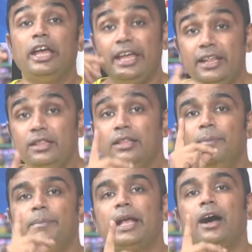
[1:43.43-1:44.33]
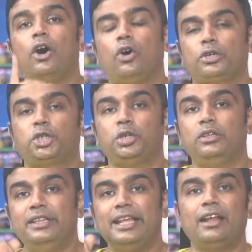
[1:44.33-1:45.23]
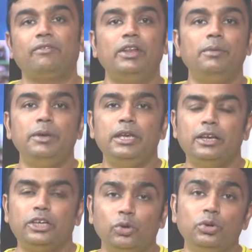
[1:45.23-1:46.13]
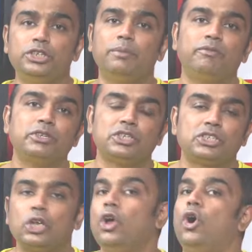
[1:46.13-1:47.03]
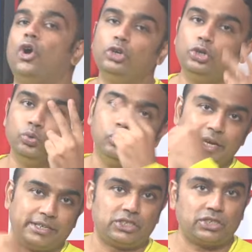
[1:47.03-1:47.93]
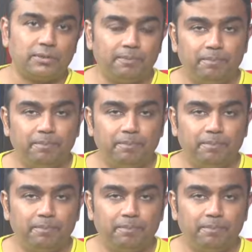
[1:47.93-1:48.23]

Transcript: in the mega auction, there will be a huge emphasis on two guys,